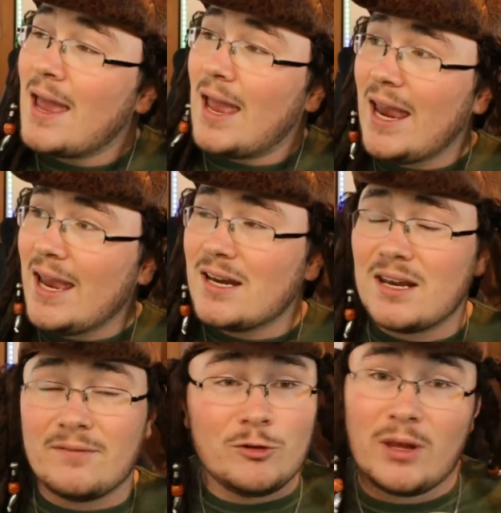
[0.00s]
And
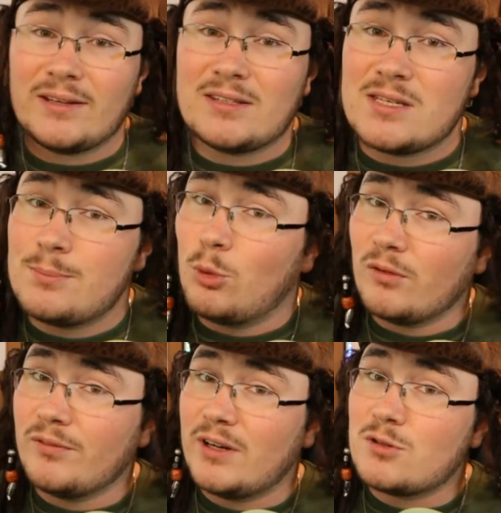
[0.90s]
if you would like to see more
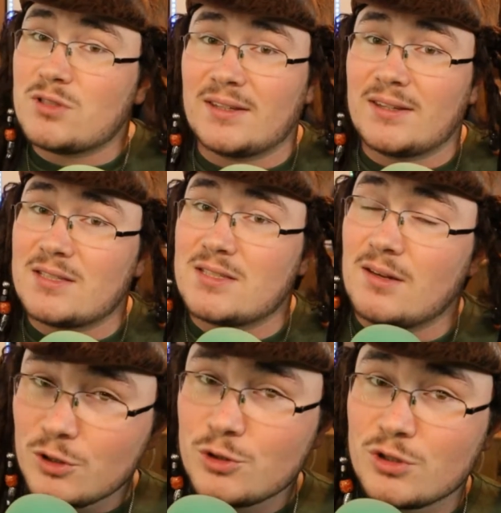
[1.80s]
videos like this in the
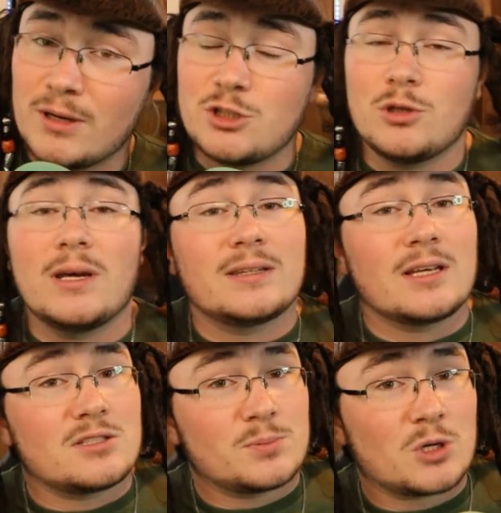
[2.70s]
future, make sure you hit that
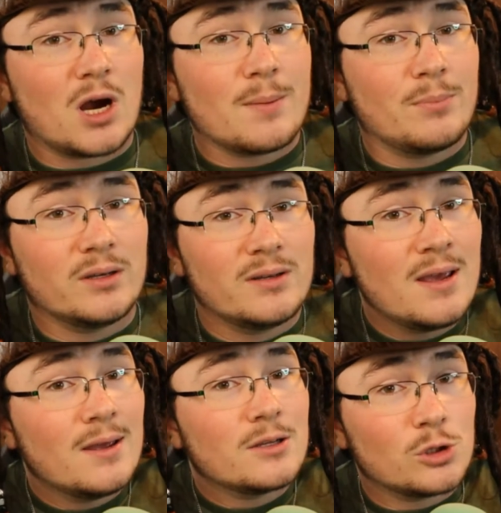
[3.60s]
subscribe button,
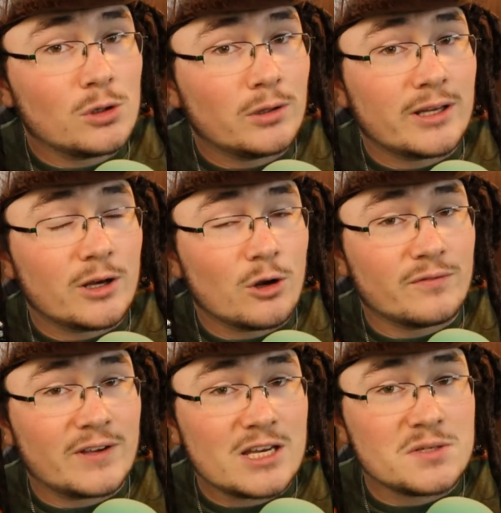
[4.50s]
turn on that
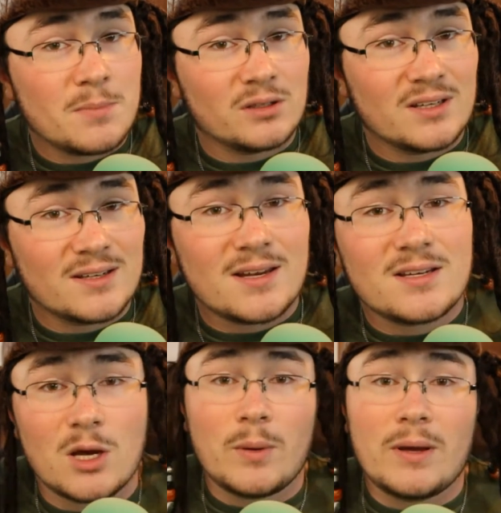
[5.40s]
notification bell, ding ding,
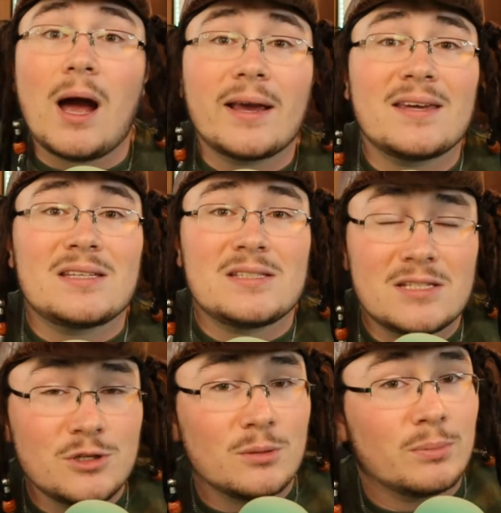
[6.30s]
so I can
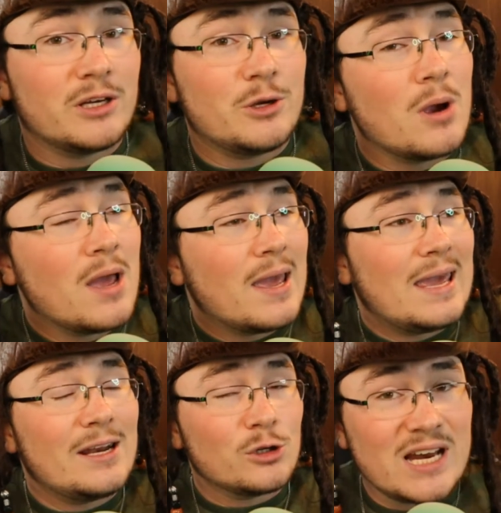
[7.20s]
continue to bring you
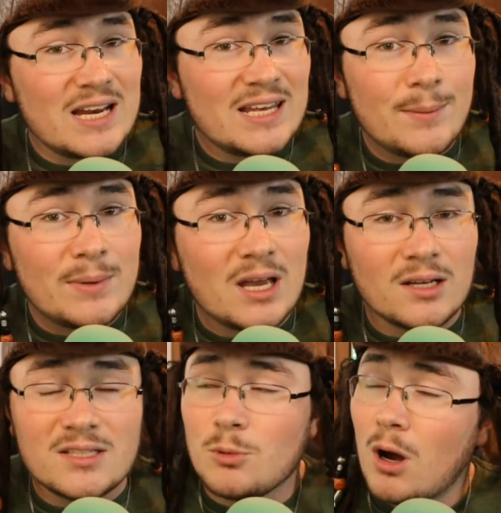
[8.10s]
entertaining gaming
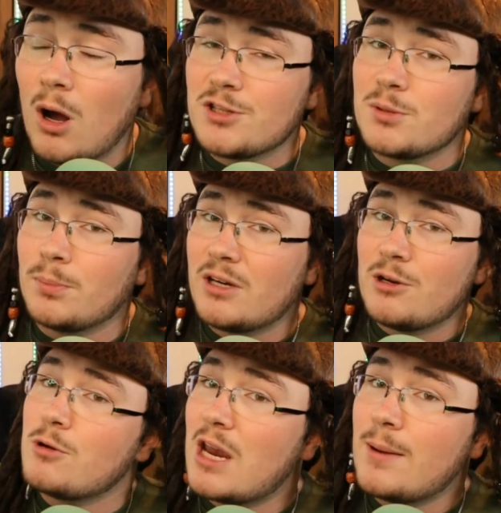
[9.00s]
content while also bringing
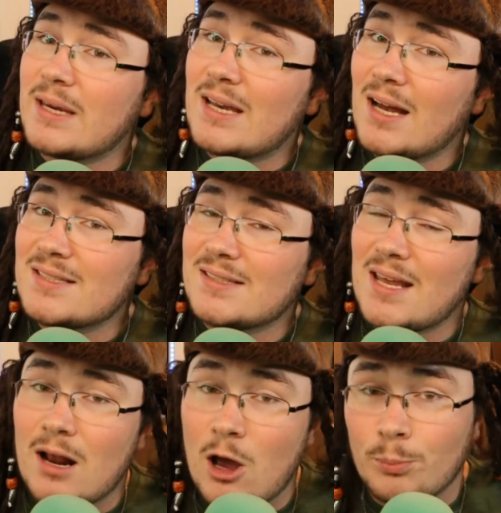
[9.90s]
you gaming content
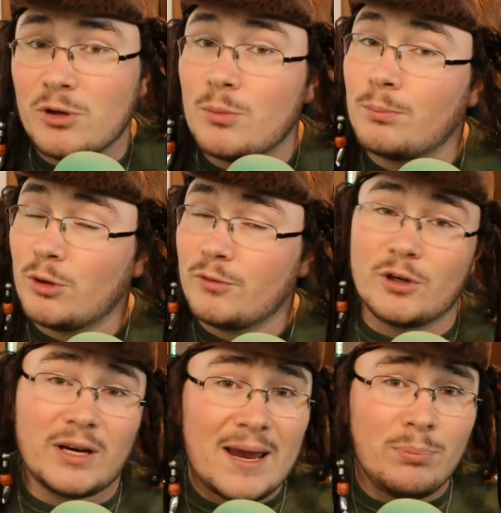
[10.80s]
that'll help you improve your
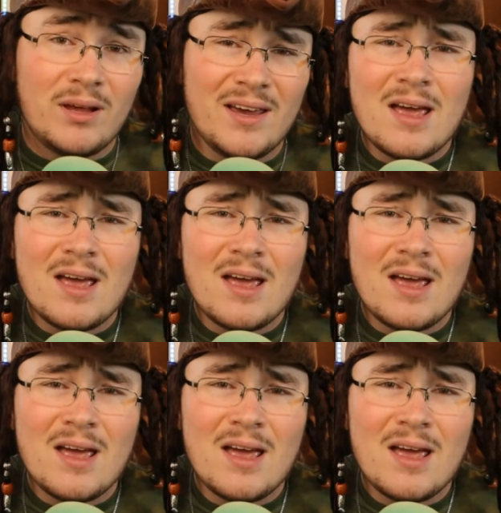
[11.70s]
gameplay